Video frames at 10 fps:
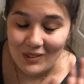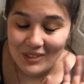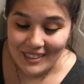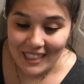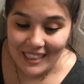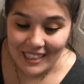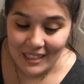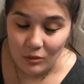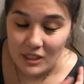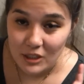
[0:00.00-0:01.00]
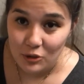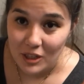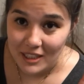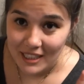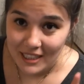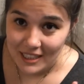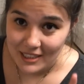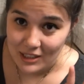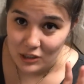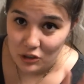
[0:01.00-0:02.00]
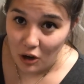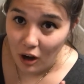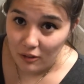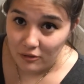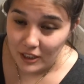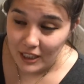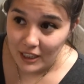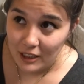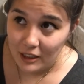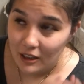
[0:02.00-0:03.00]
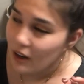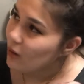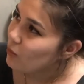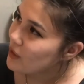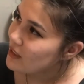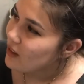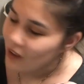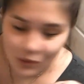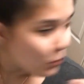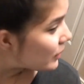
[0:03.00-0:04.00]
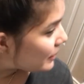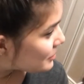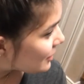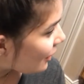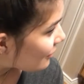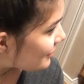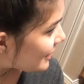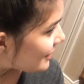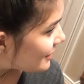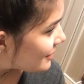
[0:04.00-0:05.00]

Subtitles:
lately what's trending is this coffee. What's it called? Whipped coffee.